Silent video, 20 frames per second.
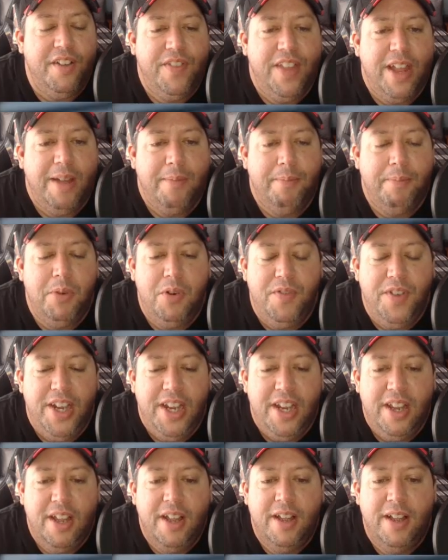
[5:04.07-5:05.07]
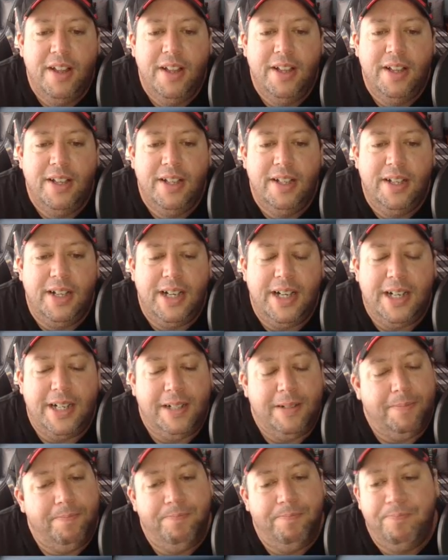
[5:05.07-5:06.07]
that movie.
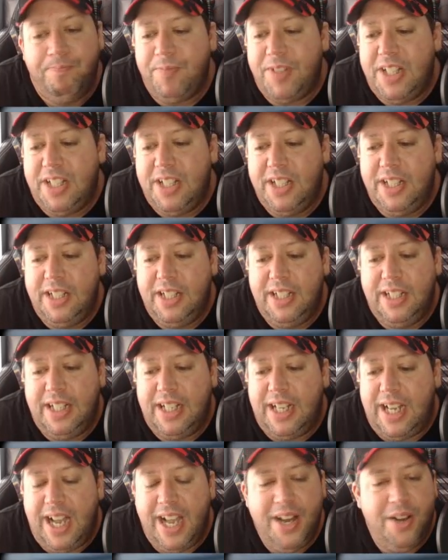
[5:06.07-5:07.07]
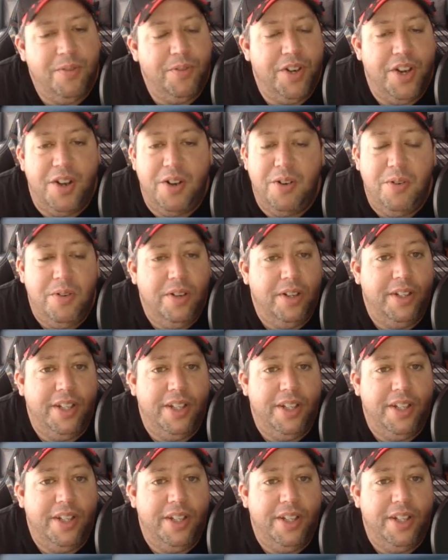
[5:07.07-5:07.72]
I don't know.